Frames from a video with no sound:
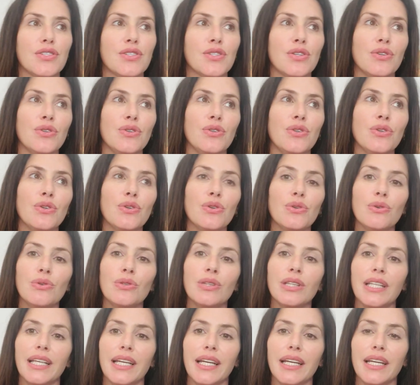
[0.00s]
Do you
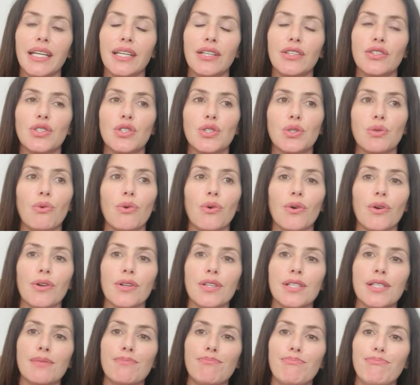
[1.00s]
lean
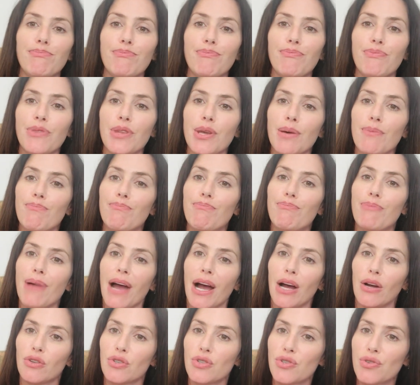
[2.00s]
towards the
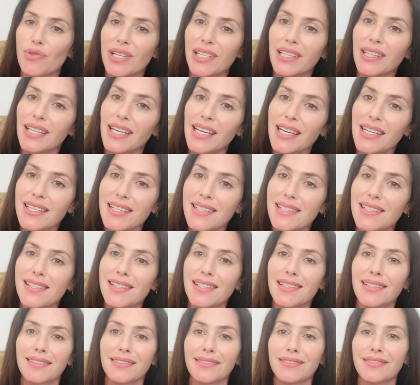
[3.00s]

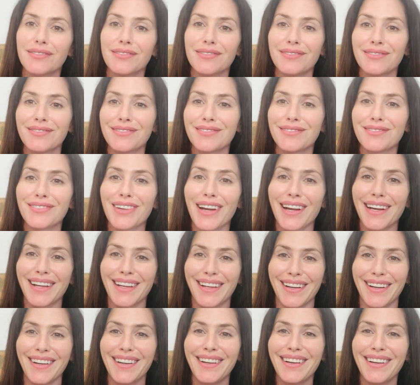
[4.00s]
boundaryless, right
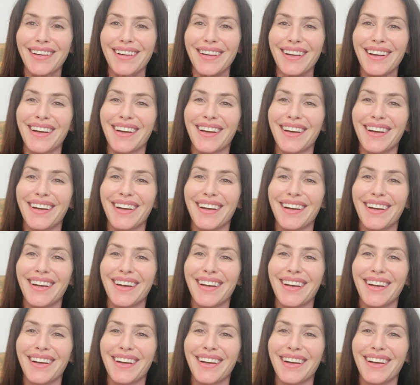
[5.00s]
here?